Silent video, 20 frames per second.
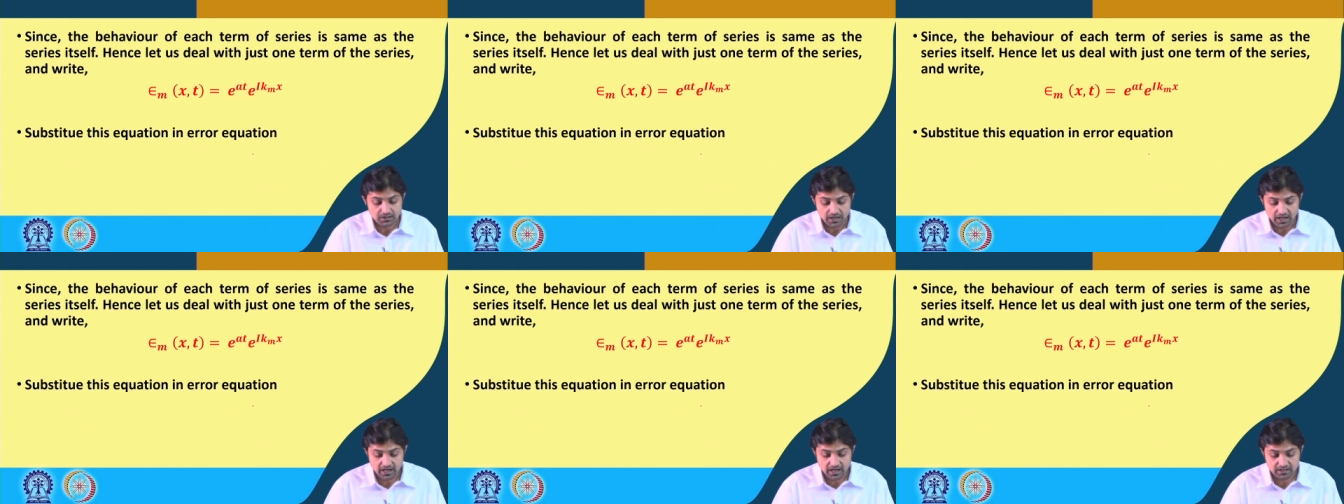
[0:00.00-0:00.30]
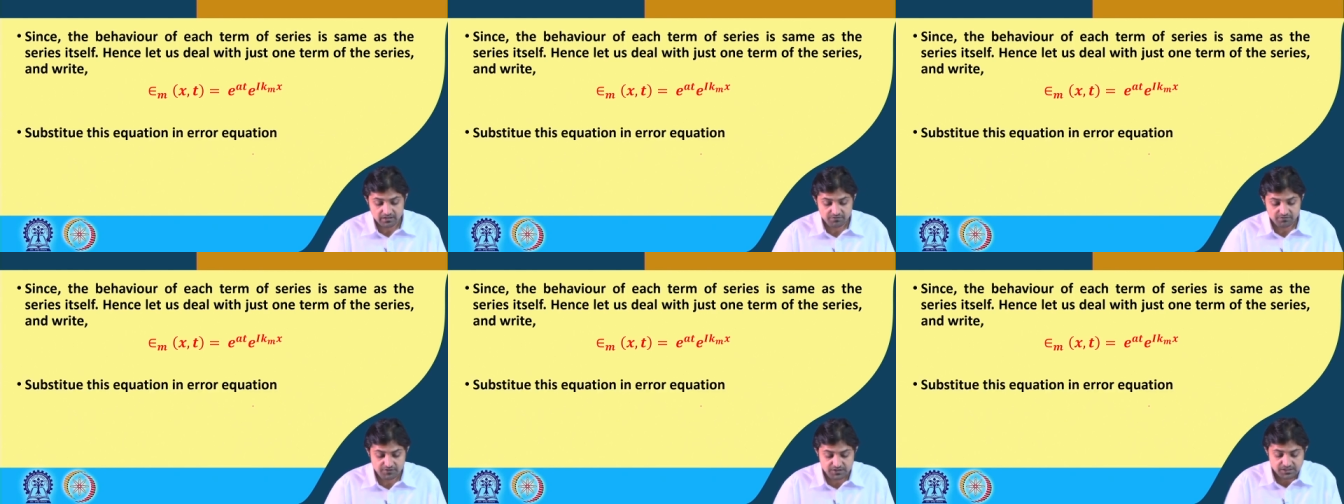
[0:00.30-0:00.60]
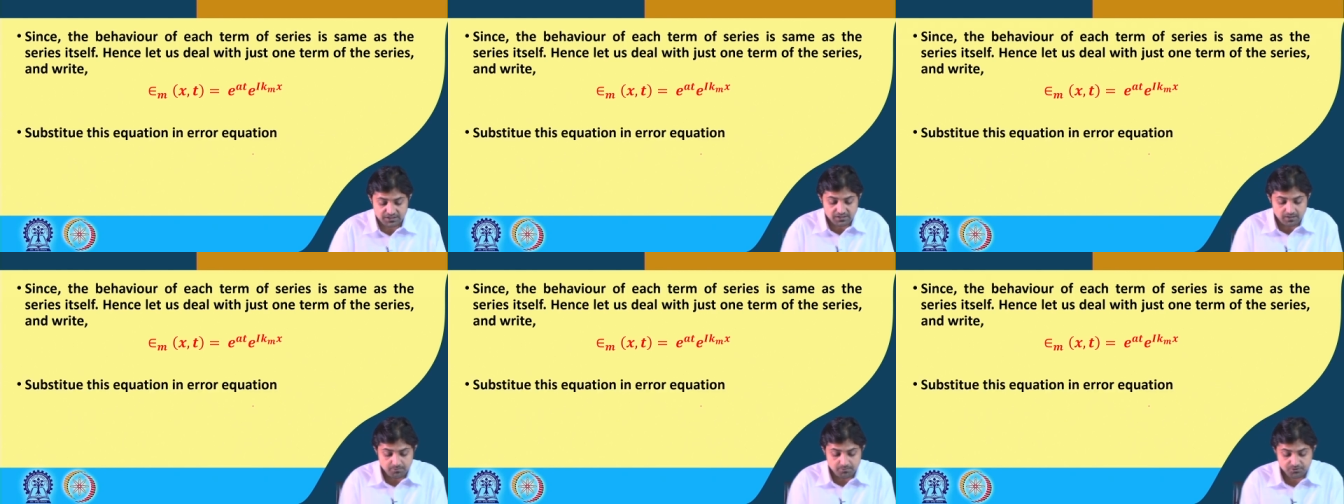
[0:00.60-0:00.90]
and if we
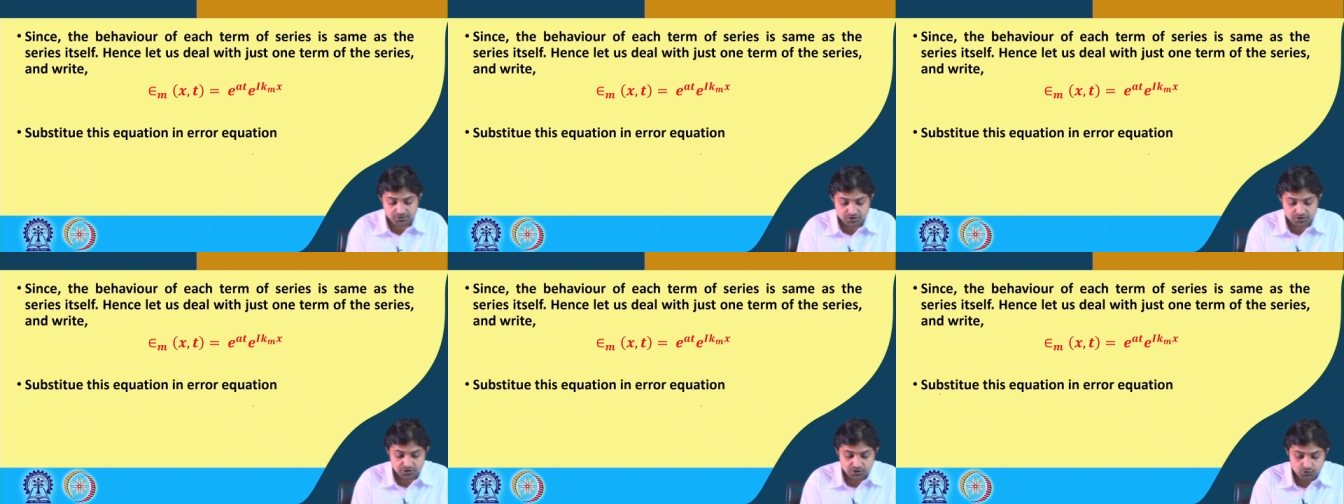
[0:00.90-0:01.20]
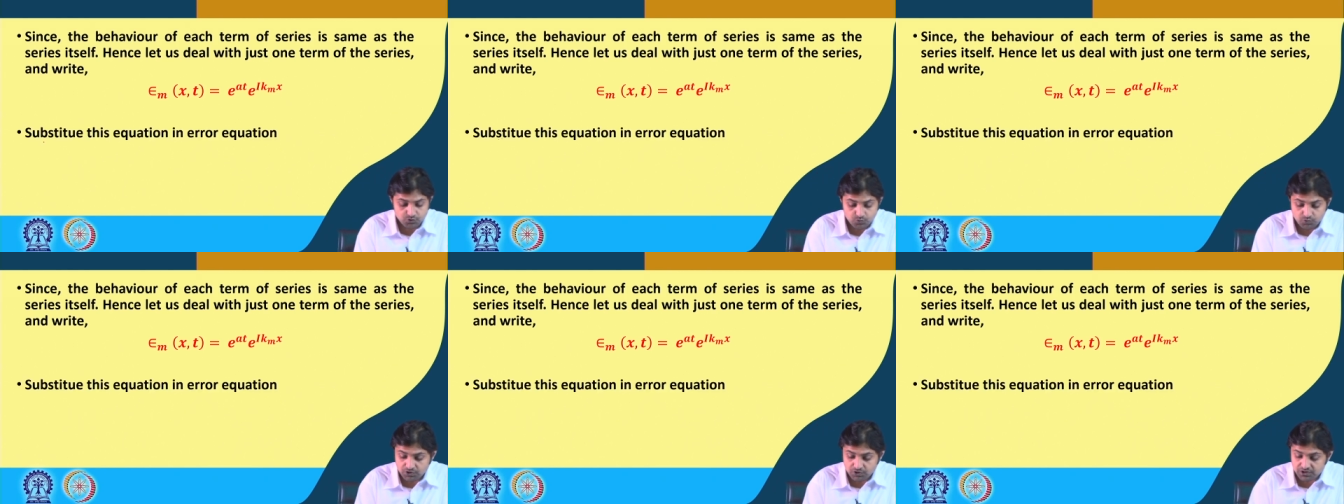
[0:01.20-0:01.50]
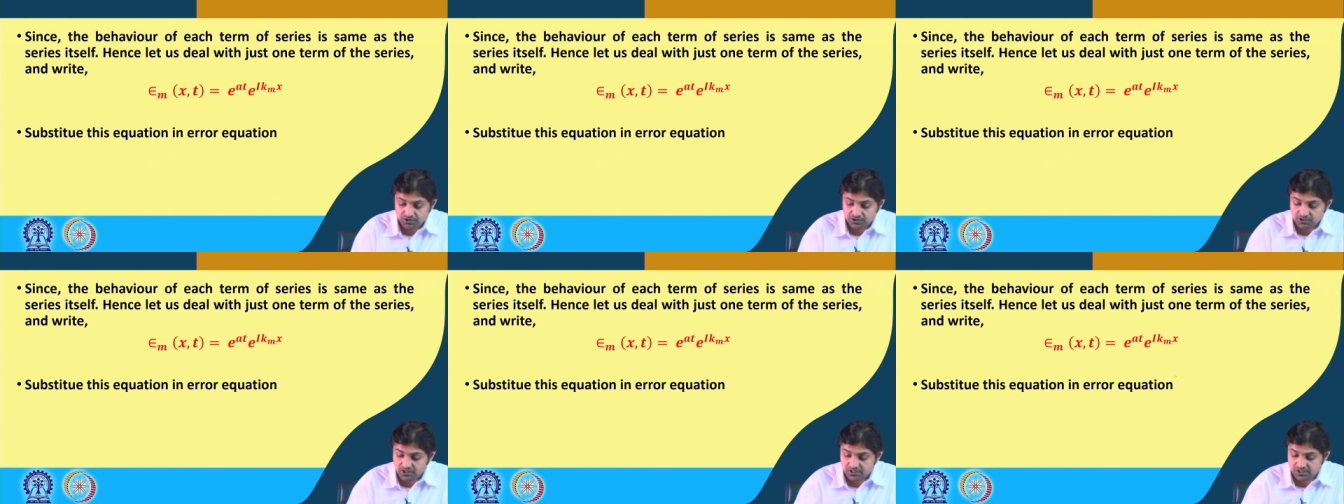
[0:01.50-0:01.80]

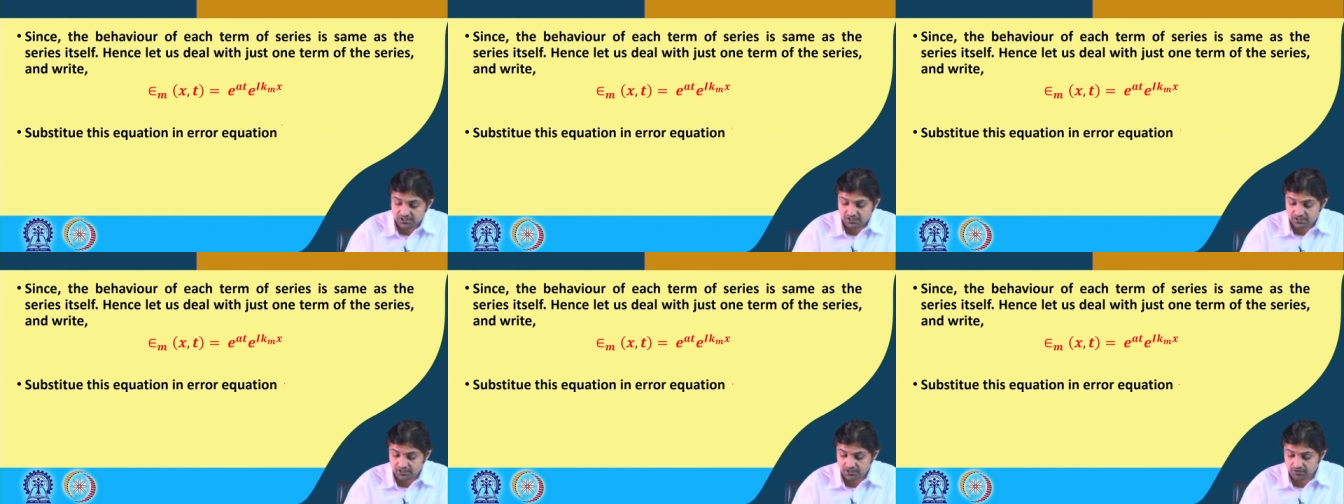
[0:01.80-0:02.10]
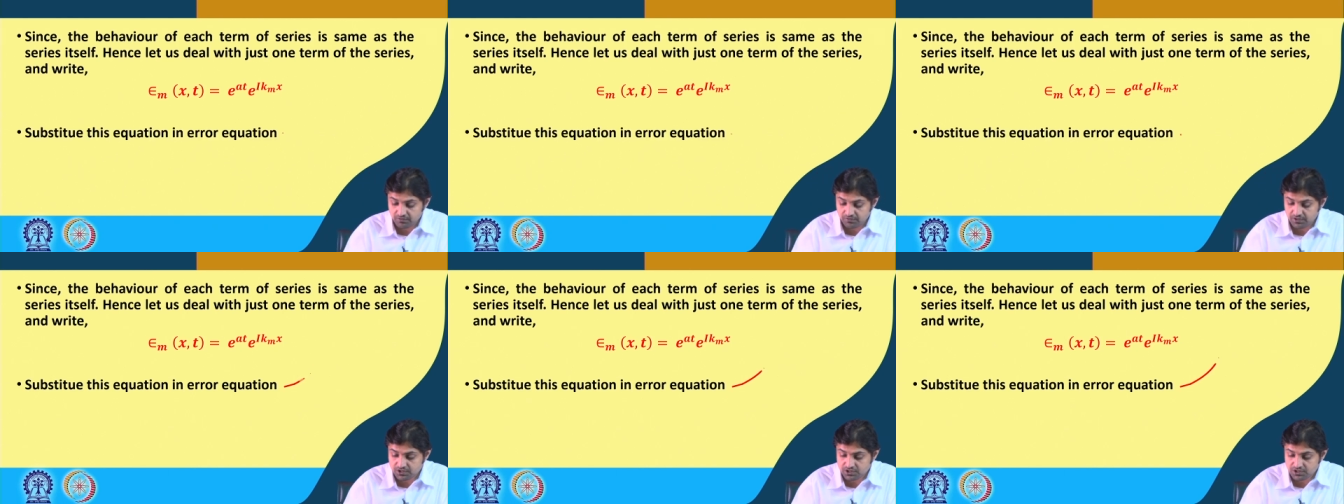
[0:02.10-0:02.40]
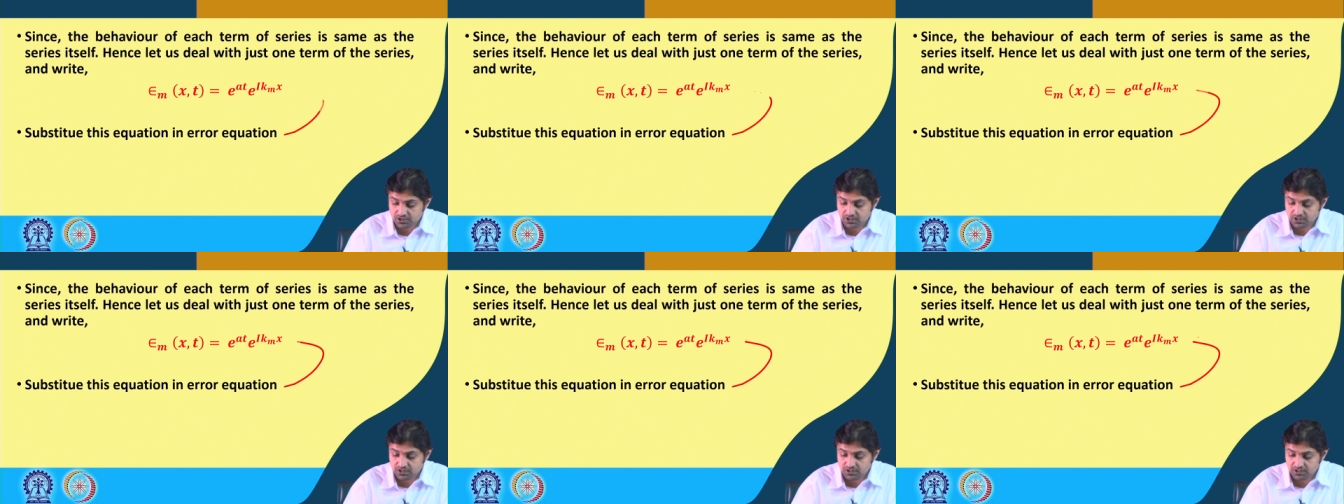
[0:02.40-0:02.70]
substitute this
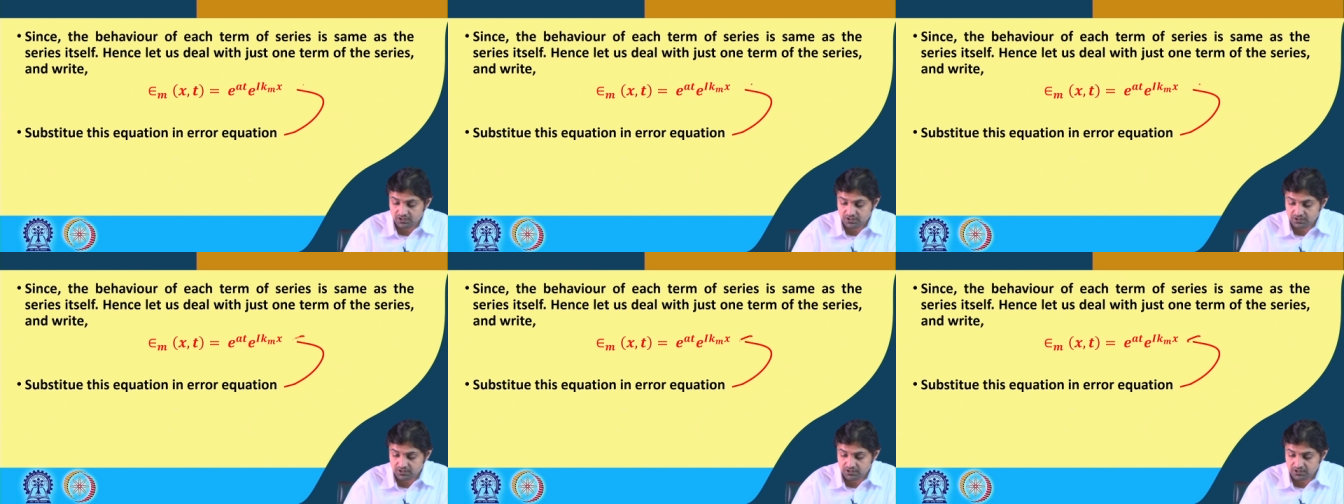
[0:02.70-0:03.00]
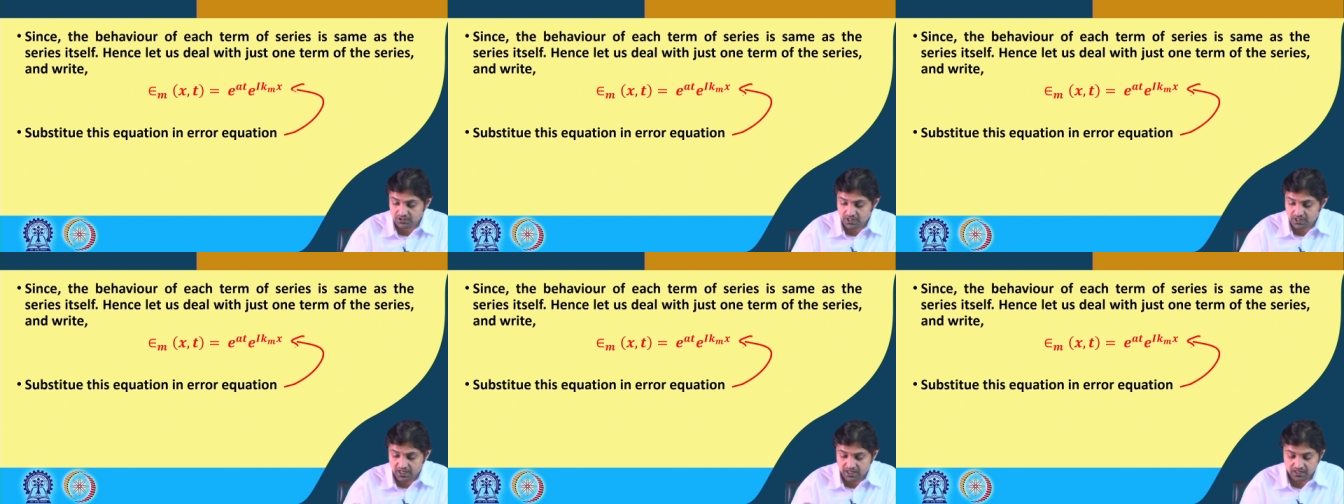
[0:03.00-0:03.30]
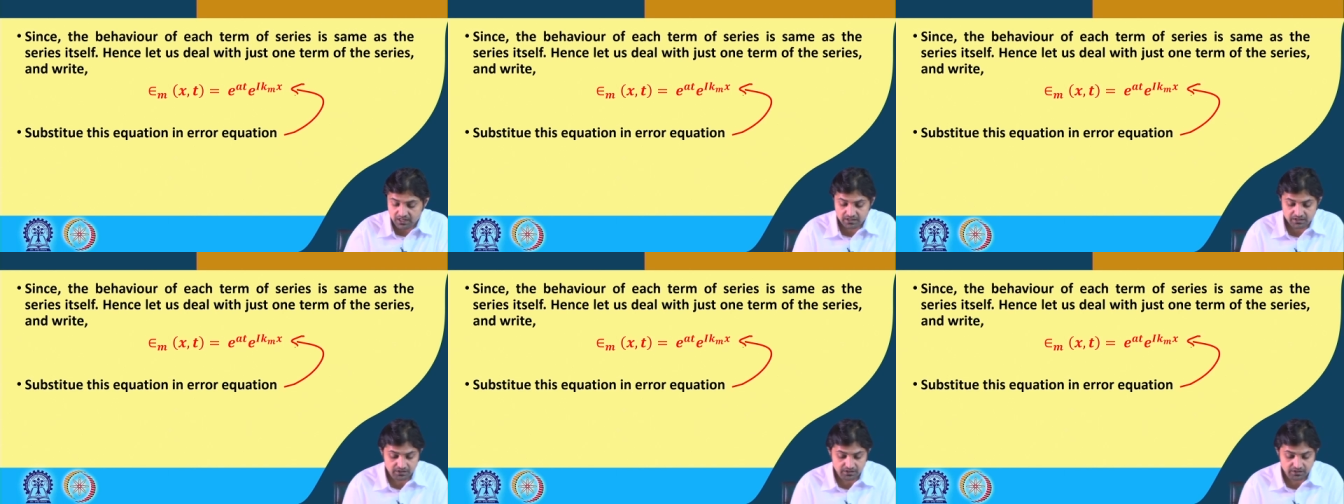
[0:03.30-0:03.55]
equation in the error